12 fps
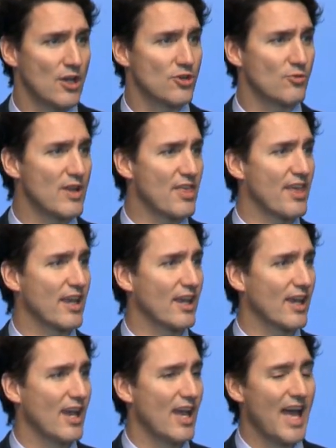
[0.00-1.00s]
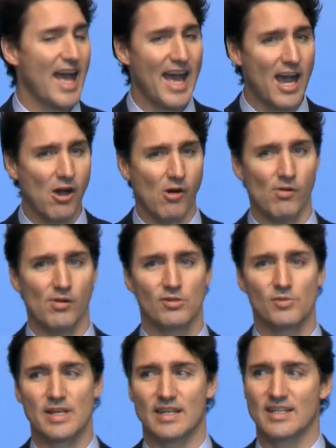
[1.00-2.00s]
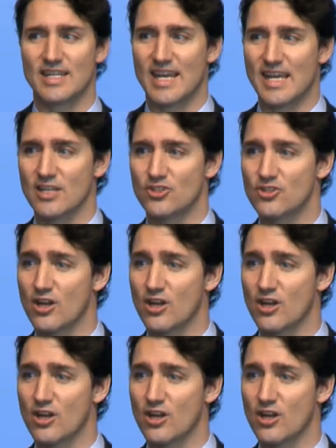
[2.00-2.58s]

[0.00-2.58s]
To rethink how we engage,